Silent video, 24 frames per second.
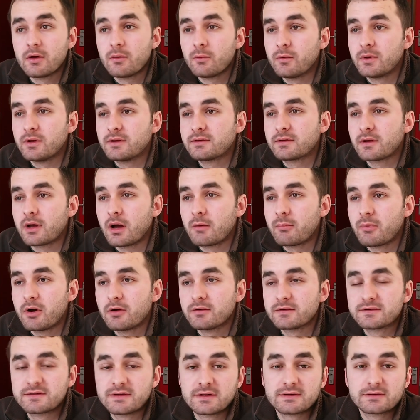with about
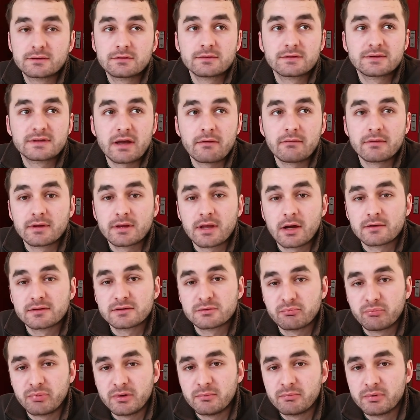6,000 to
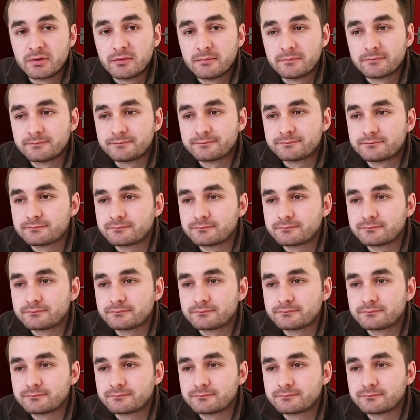7,000 people,